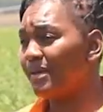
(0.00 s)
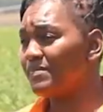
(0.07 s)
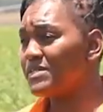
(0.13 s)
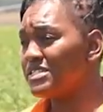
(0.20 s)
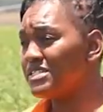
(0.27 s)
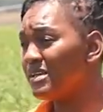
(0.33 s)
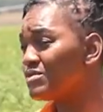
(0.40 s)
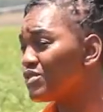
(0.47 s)

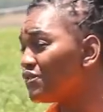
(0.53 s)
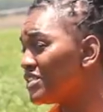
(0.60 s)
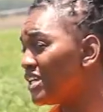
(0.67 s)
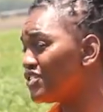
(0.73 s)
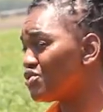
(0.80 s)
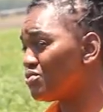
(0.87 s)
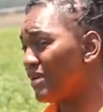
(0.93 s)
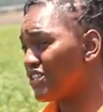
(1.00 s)
caps in terms of
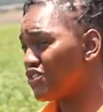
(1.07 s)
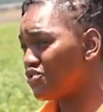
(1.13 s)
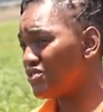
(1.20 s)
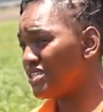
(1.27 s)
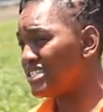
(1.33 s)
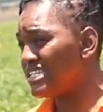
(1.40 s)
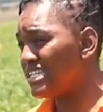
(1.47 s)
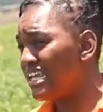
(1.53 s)
days to
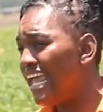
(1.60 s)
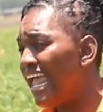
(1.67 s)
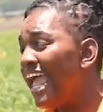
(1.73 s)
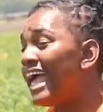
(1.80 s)
maturity,